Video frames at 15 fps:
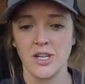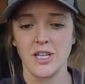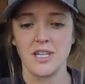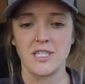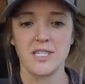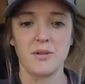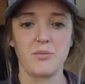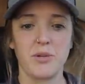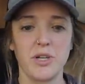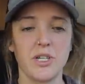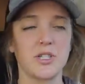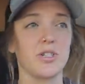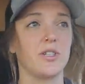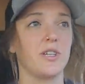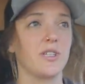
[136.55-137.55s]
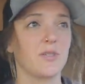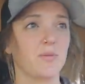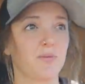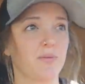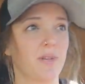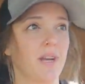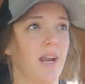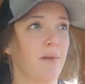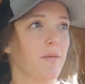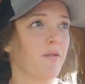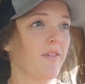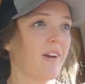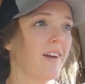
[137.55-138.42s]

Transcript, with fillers: At least I'm pretty sure that's the name of